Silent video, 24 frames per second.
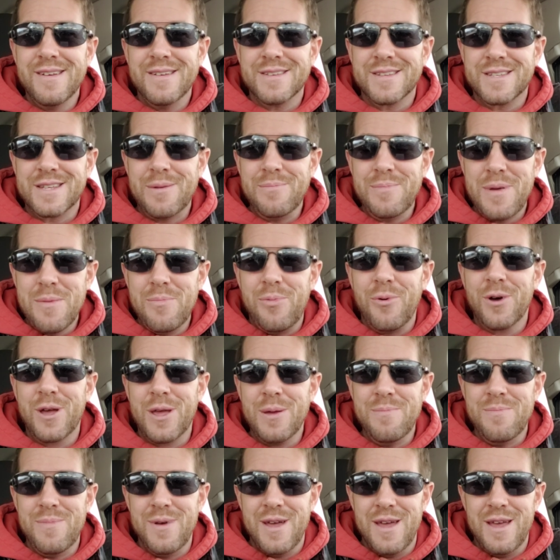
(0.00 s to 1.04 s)
some people
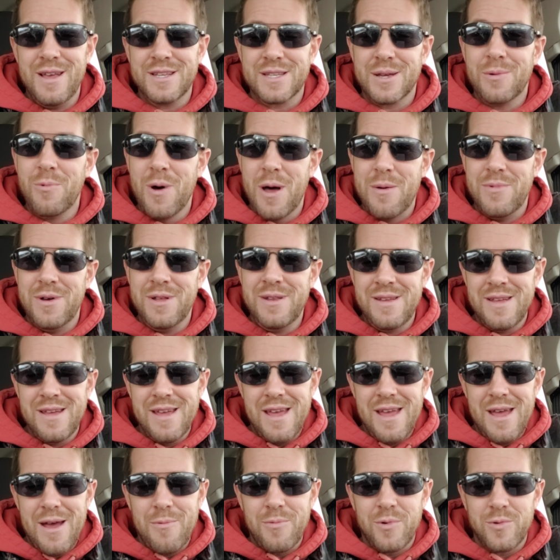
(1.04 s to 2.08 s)
can be, some women,
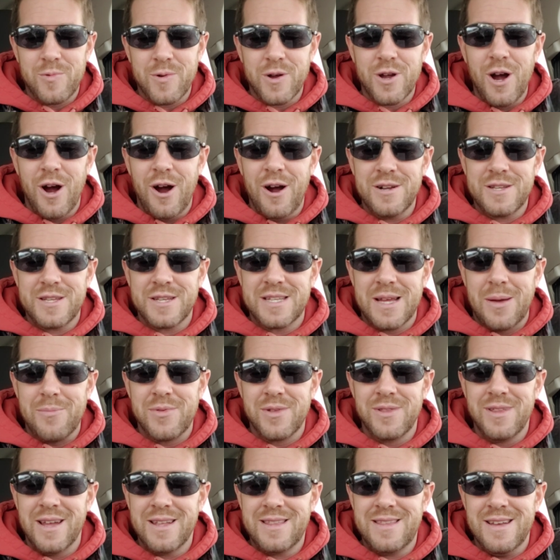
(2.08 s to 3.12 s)
with regards to
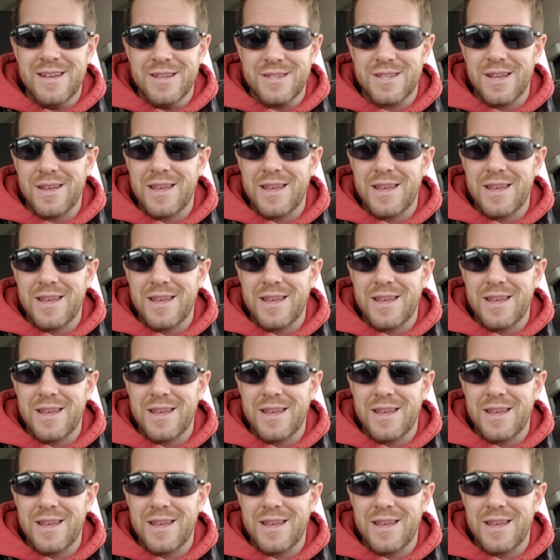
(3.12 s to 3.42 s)
something like this.